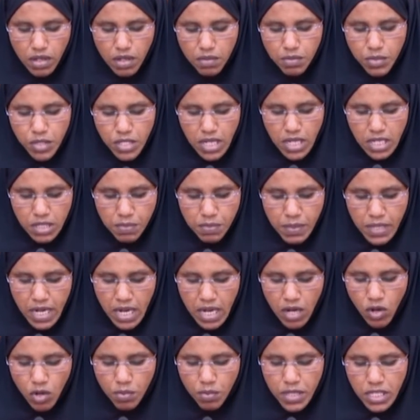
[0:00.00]
Mr. Speaker,
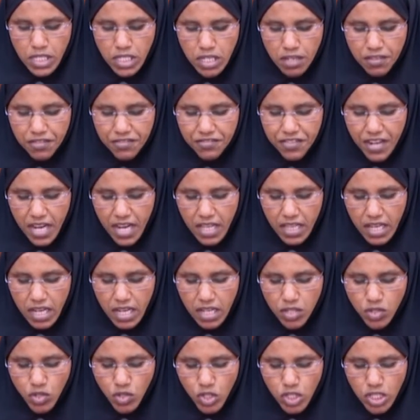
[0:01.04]
committee further
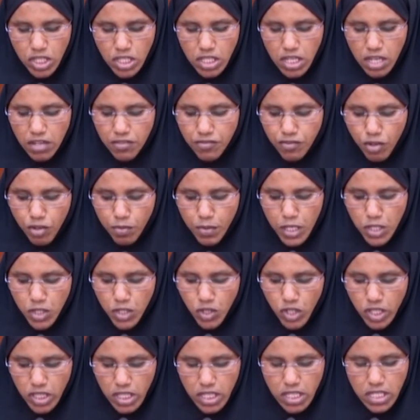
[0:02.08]
sorted the
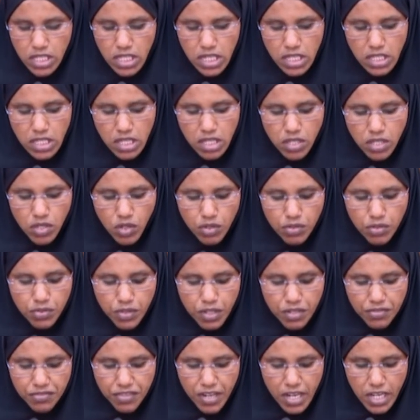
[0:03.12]
information in the status of
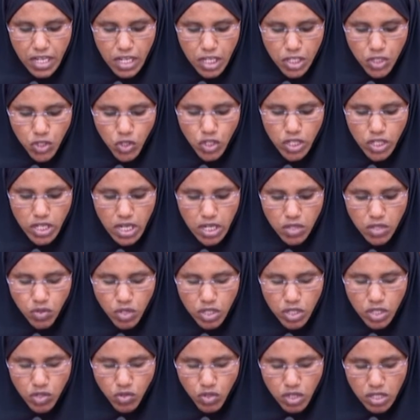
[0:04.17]
the financial year
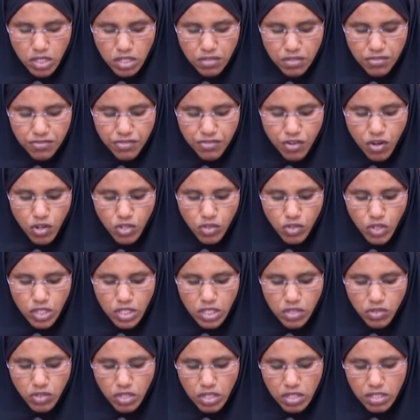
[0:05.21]

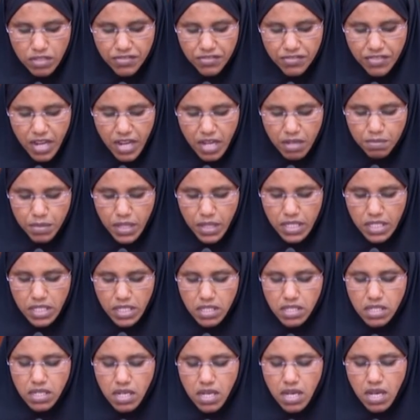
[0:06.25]
2024-2025
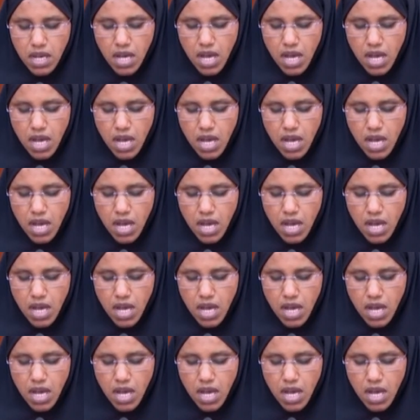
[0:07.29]
budget